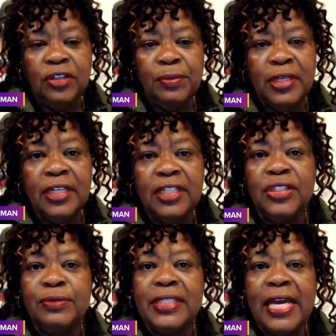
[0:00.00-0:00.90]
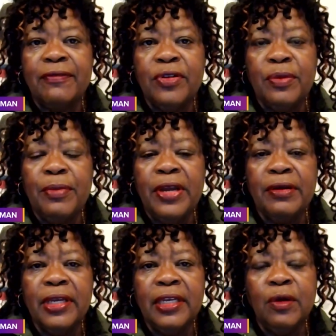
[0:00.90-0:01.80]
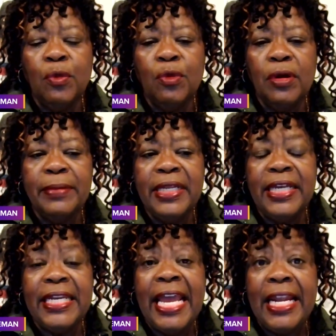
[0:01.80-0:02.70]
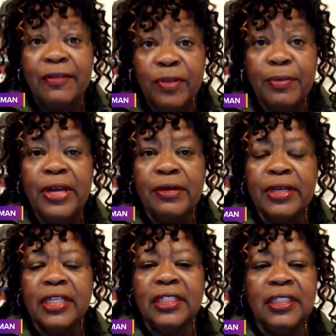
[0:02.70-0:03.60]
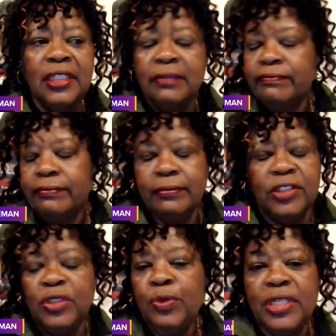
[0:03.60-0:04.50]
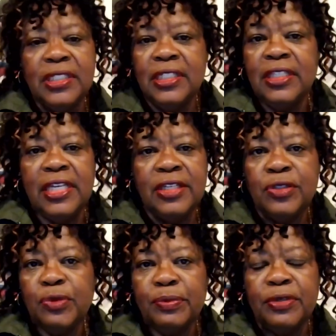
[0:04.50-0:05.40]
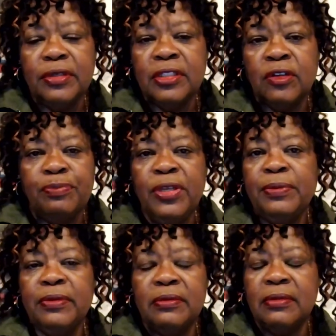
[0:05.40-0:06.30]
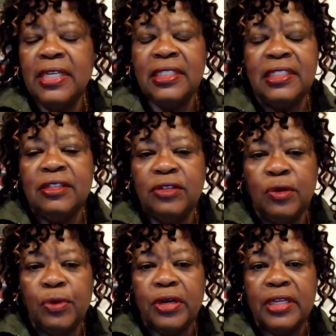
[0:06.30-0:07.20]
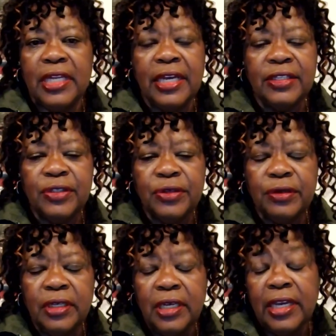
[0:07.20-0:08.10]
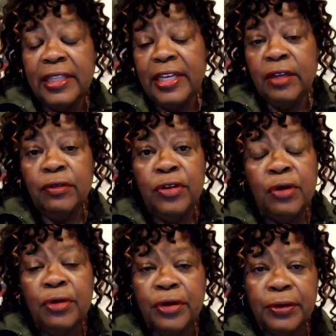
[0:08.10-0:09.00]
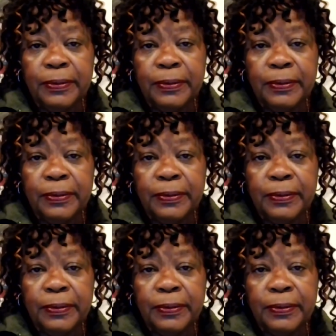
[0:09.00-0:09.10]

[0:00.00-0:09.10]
know, because she was African American, a woman, and Native American, she wasn't in the history books. So people, they still don't recognize her and they don't know her.